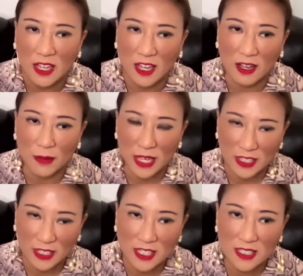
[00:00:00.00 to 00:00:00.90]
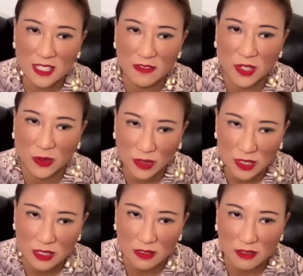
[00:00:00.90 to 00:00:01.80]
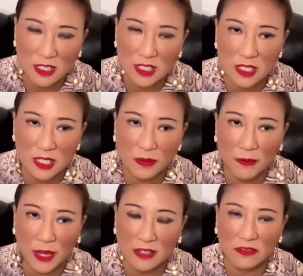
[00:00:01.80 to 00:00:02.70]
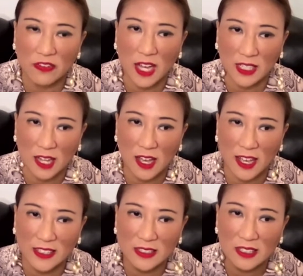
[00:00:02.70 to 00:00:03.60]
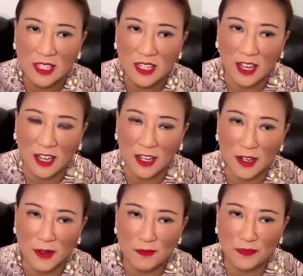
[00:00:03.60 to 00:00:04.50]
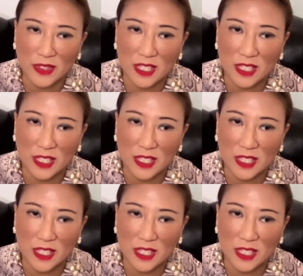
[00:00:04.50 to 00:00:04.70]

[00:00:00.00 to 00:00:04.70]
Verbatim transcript: um, and it is difficult, it's a it's a diplomatic fine line, um,